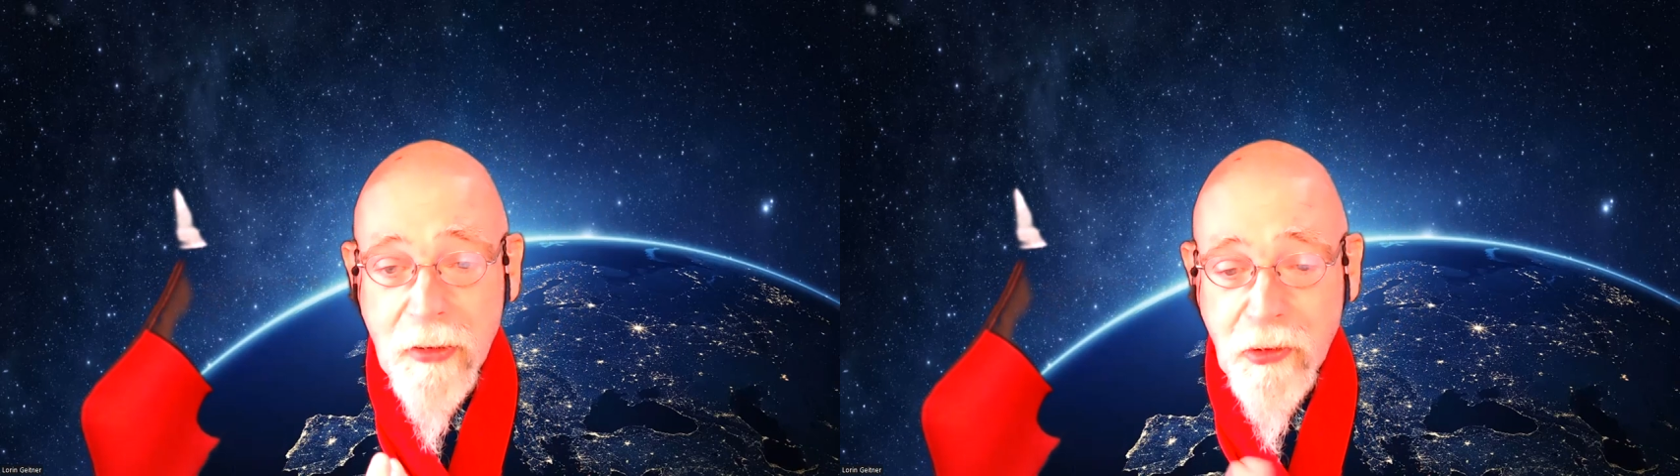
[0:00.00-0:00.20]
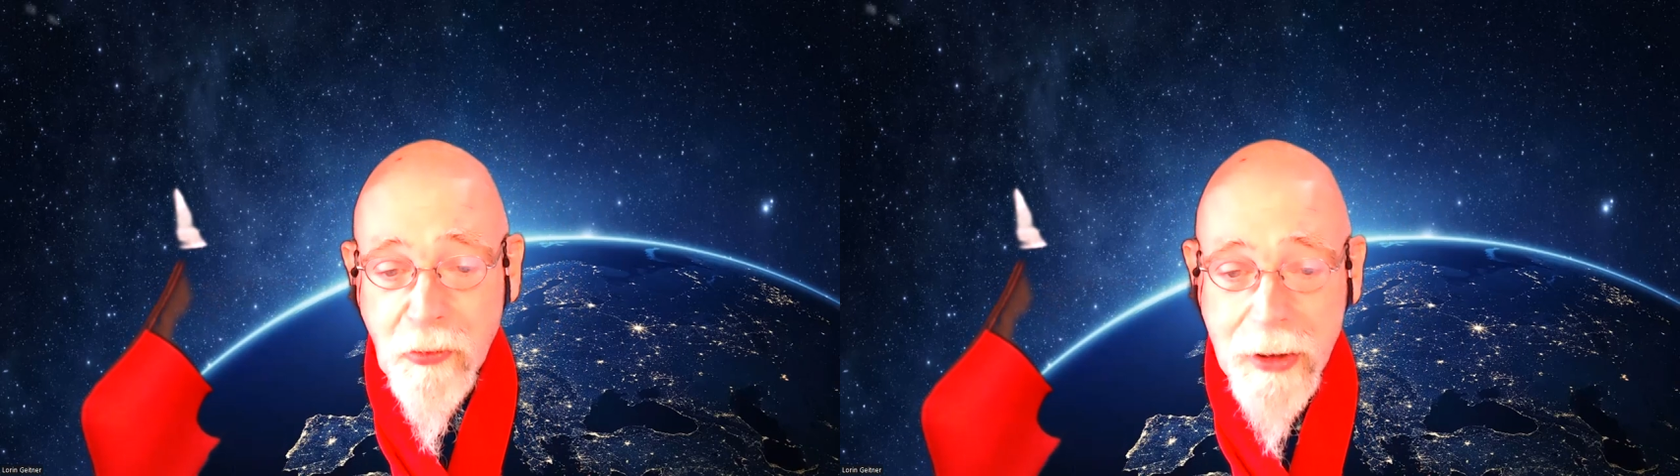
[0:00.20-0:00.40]

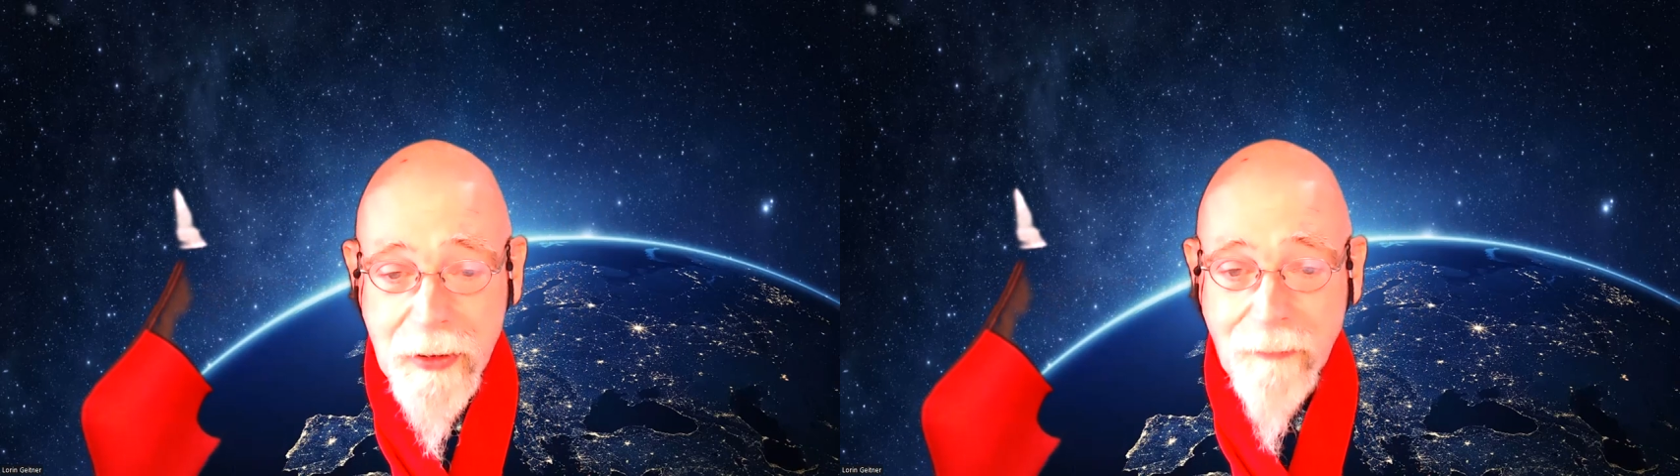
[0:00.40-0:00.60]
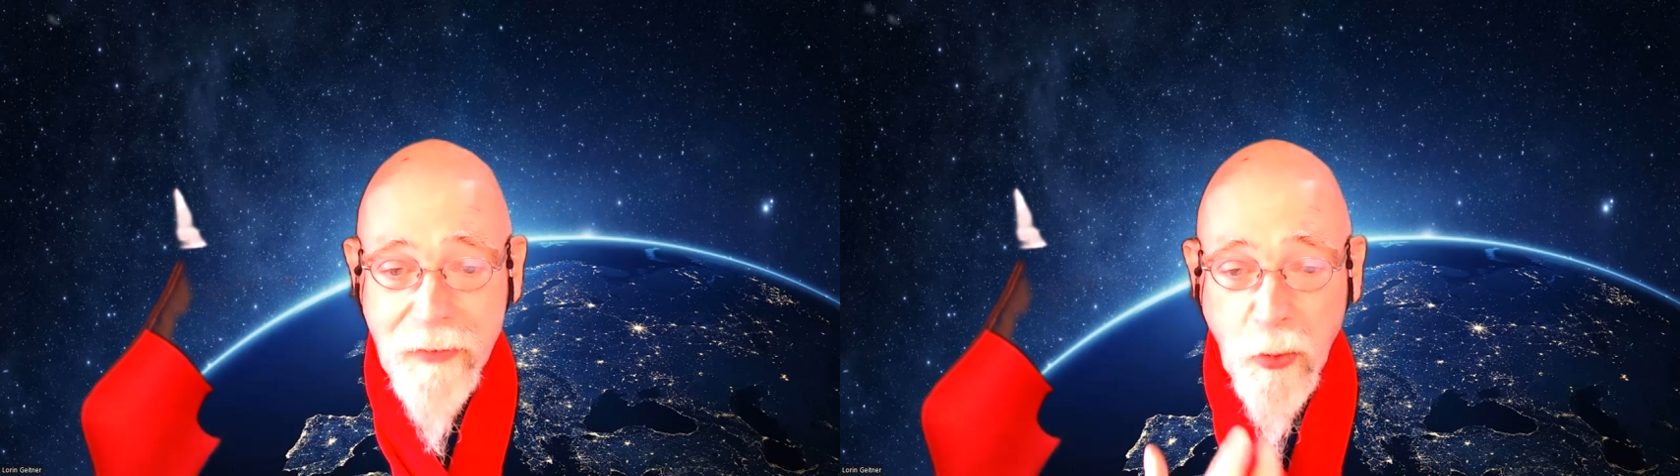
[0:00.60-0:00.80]
try to
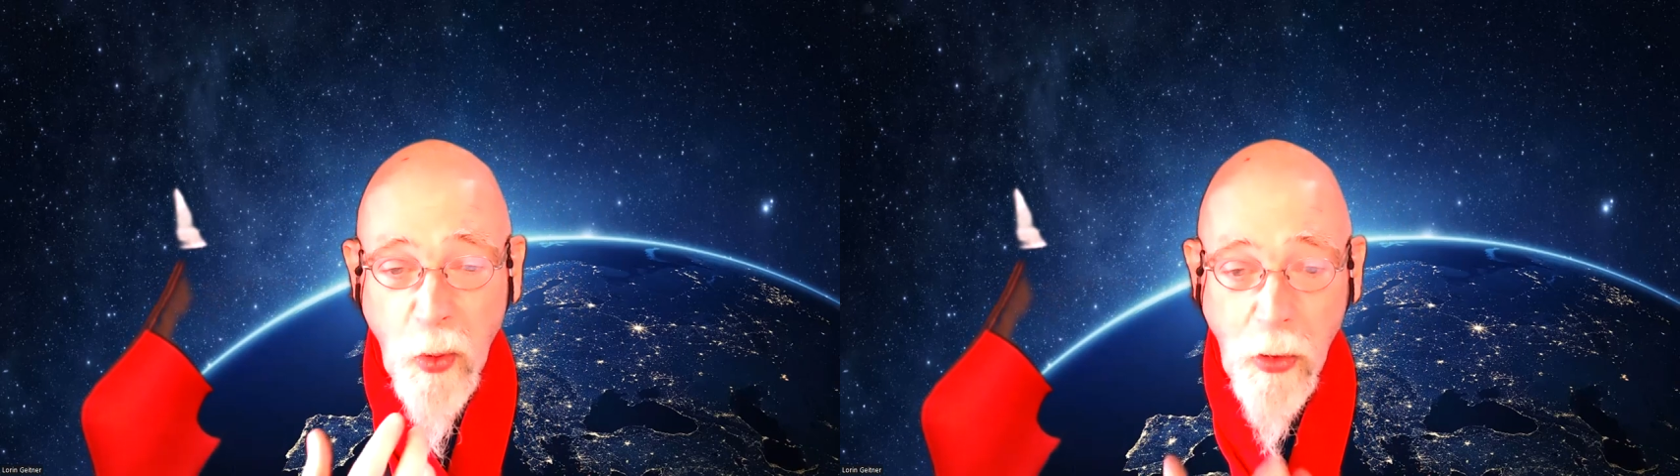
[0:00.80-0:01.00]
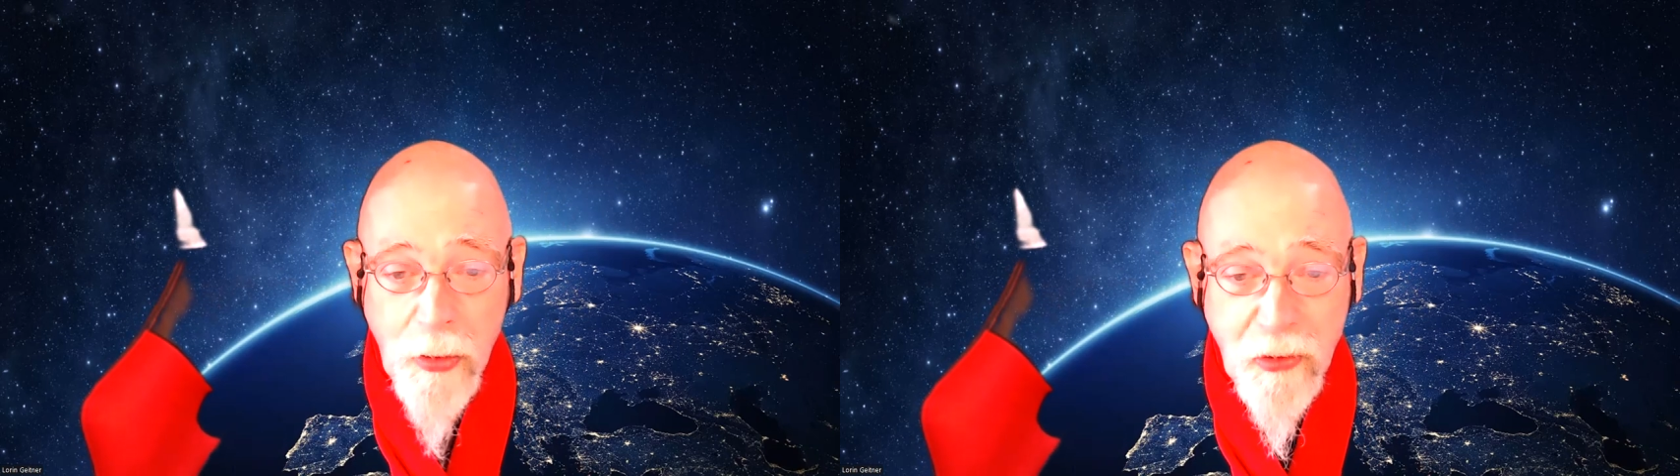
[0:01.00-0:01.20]
give you
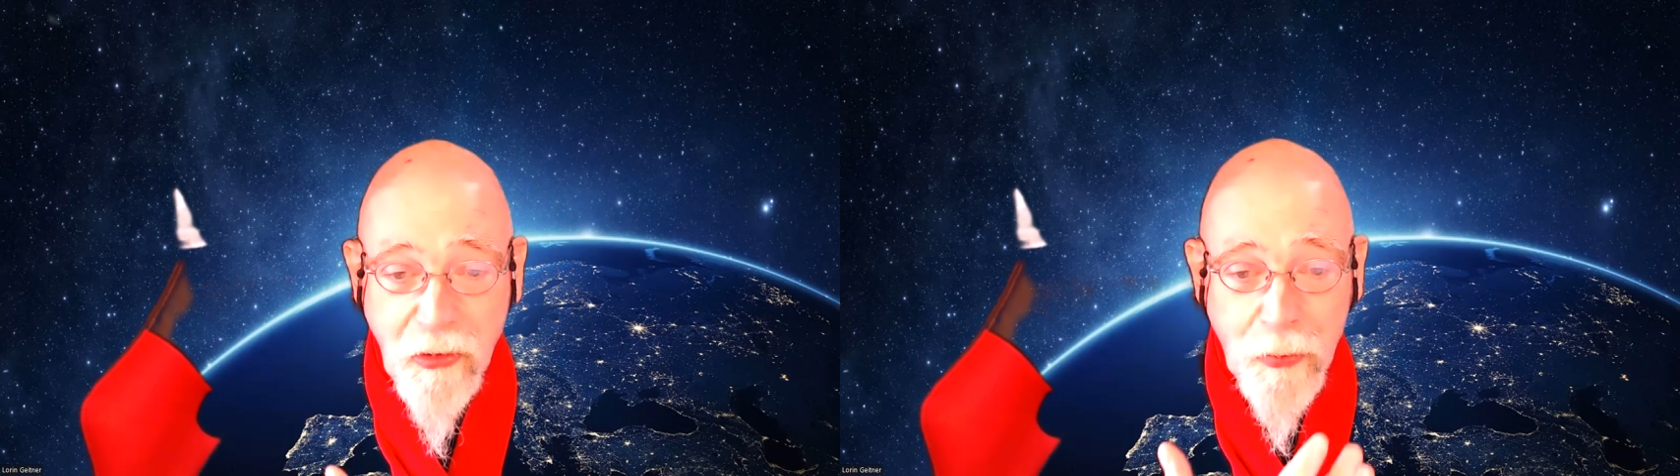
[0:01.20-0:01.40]
quotes